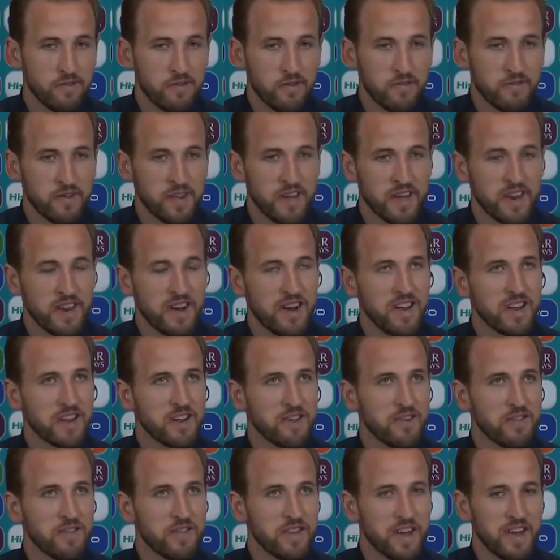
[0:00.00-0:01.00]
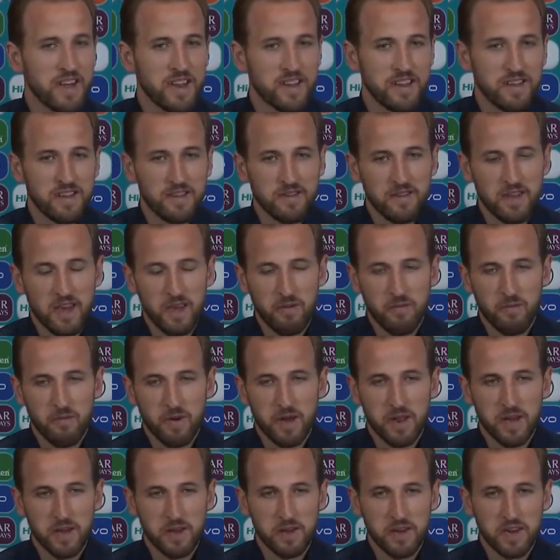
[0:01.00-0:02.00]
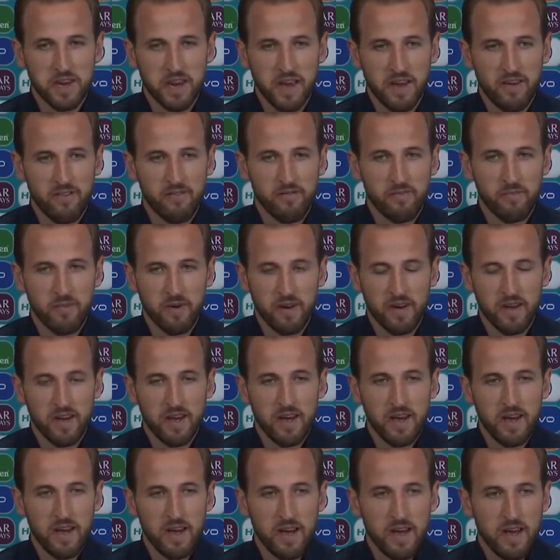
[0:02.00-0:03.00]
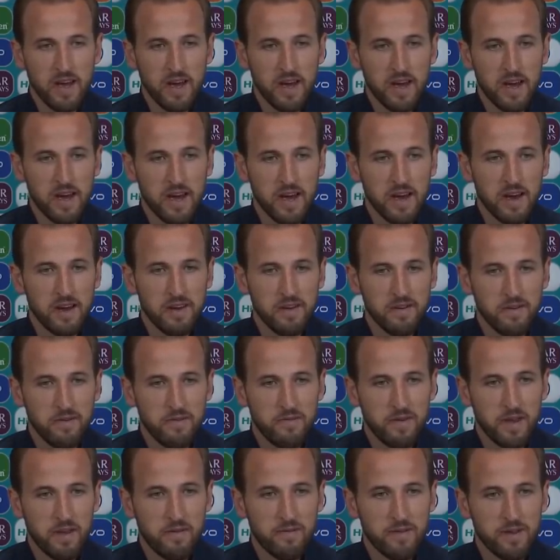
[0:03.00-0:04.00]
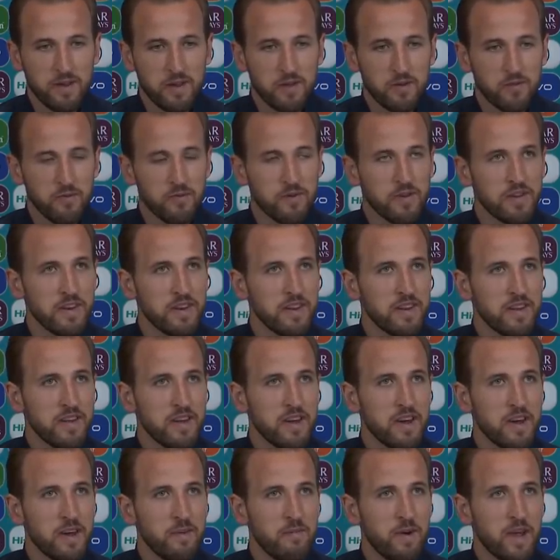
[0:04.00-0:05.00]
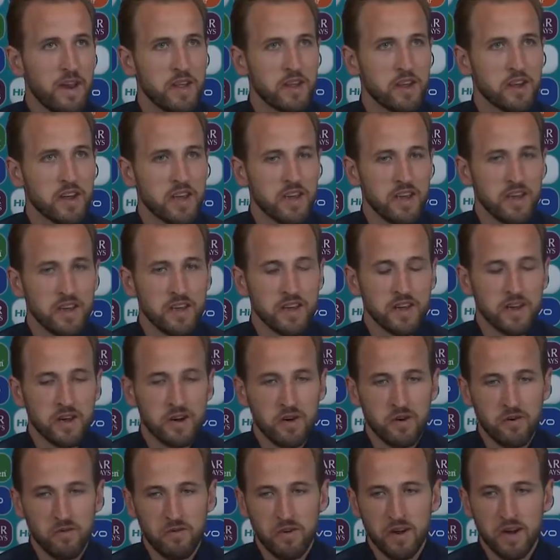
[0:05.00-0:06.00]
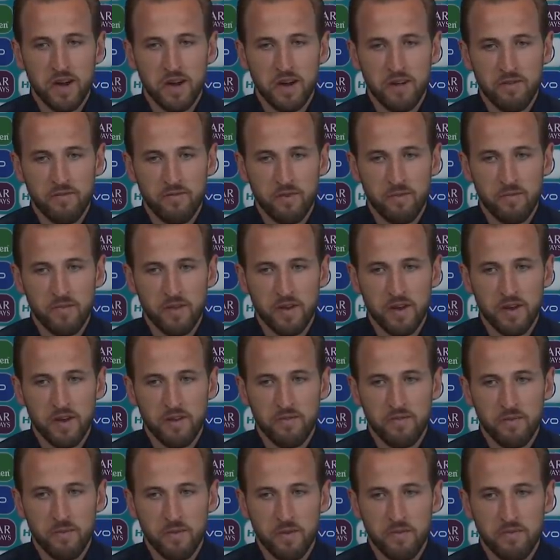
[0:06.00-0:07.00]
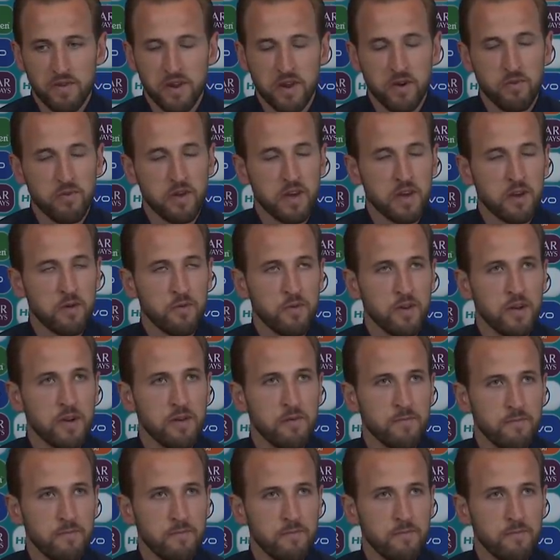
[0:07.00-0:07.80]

obviously a nice contact. Keeper made a good save, but thankfully Jordan managed to get his goal from the resulting corner.